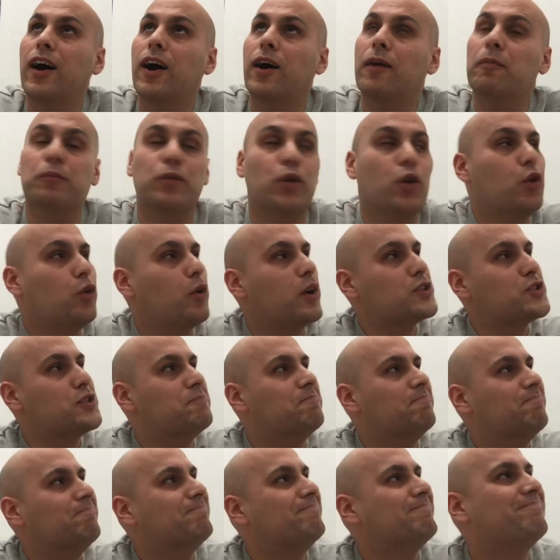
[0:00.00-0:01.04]
Good
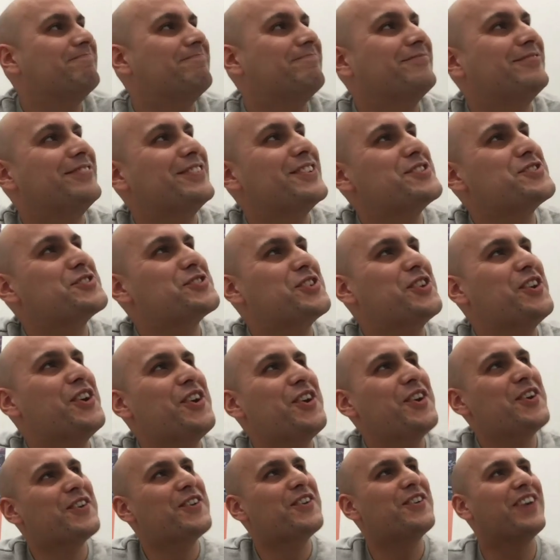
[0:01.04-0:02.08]
question.
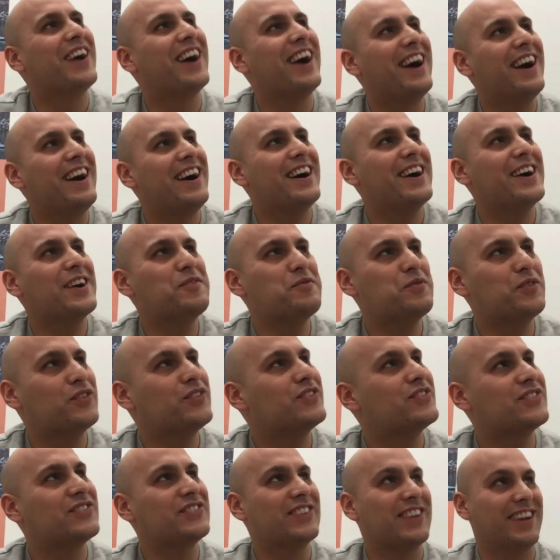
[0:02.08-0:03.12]
So I would
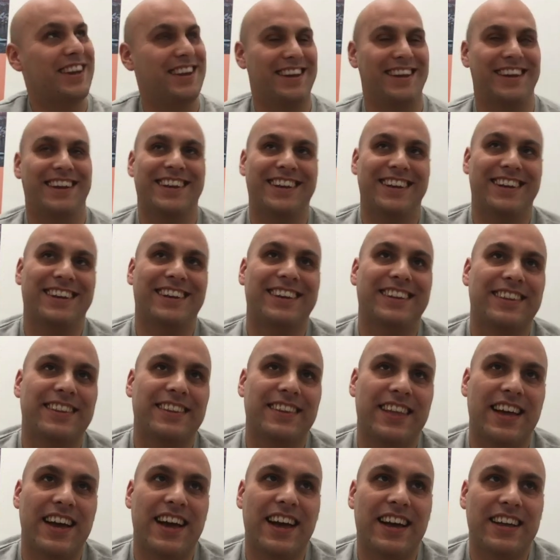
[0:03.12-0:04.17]
say
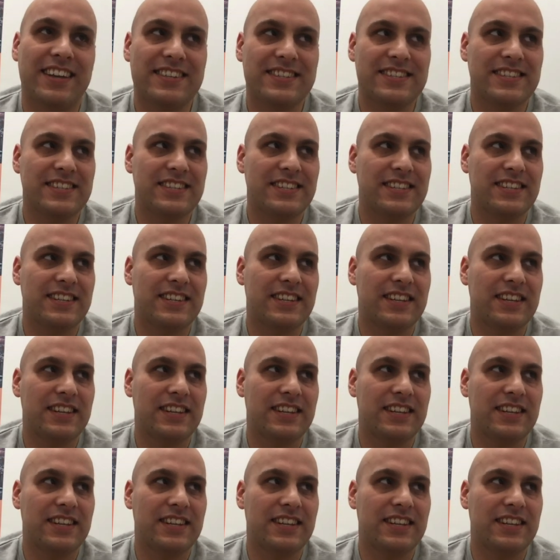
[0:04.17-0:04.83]
that